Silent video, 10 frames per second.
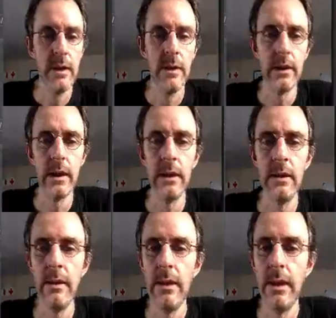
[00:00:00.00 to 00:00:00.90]
Okay,
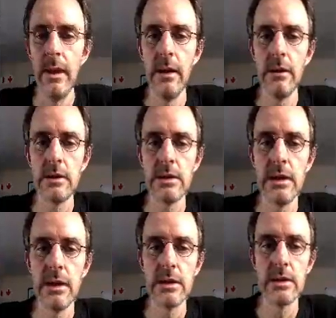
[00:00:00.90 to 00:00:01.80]
and you'll see
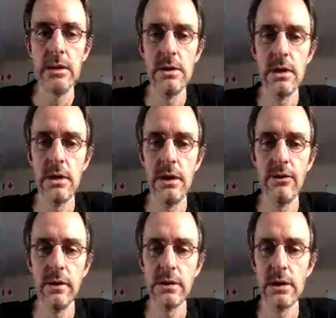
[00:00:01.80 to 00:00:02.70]
that it's using the
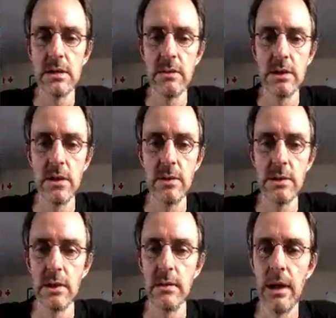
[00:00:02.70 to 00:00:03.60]
default system
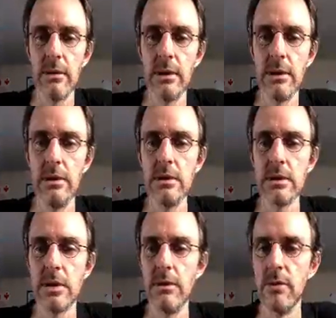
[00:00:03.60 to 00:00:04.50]
interpreter, but I want to
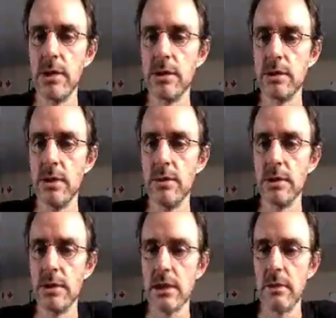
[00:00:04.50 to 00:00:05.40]
use a remote
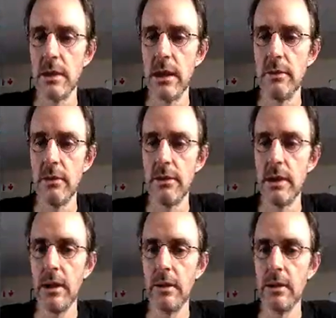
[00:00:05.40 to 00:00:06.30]
interpreter, so I'm going to come over
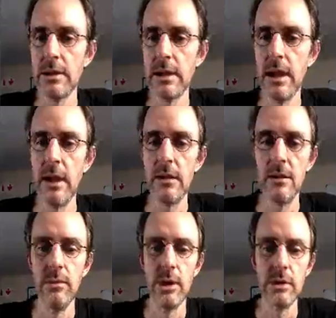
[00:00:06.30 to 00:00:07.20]
here and I'm going to say add a
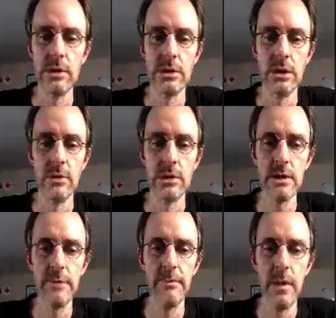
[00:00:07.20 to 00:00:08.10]
remote
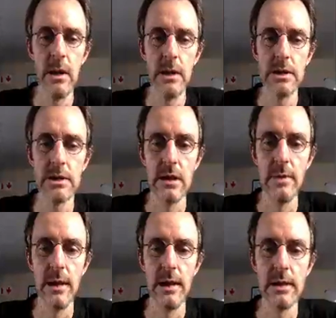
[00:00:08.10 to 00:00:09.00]
interpreter. It's going to
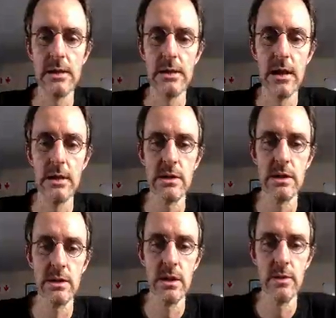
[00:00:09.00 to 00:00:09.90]
be an SSH
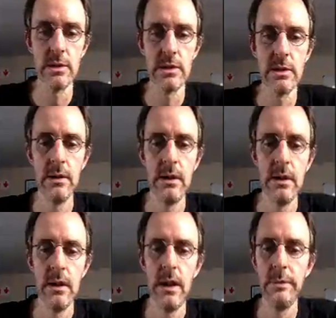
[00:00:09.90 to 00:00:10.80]
interpreter.
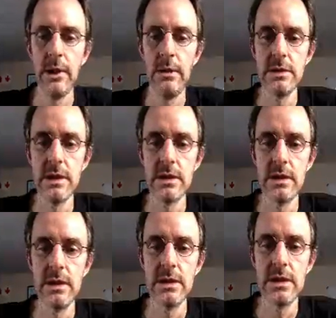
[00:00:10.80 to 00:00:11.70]
I'm going to use that
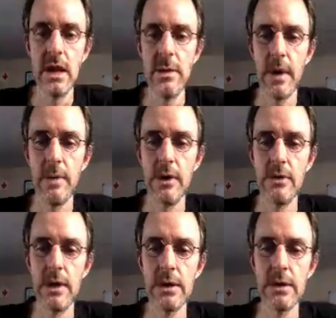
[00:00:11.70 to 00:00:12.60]
same IP
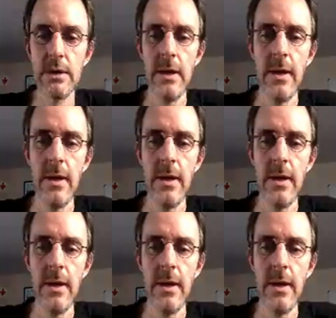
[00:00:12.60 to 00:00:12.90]
address.